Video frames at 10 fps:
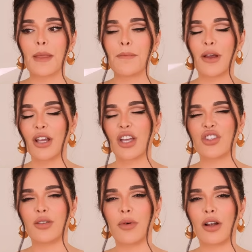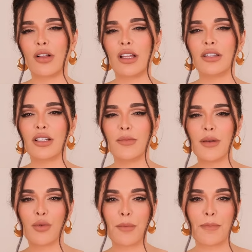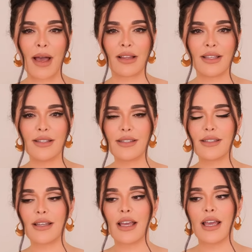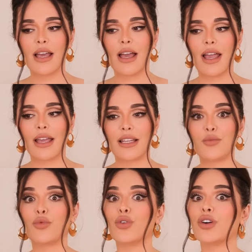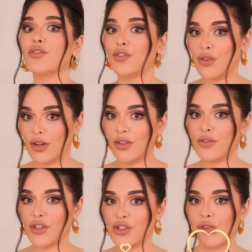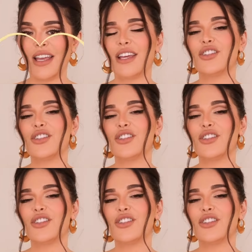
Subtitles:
Marrakesh in a Bottle a little bit more balanced and more floral for sure.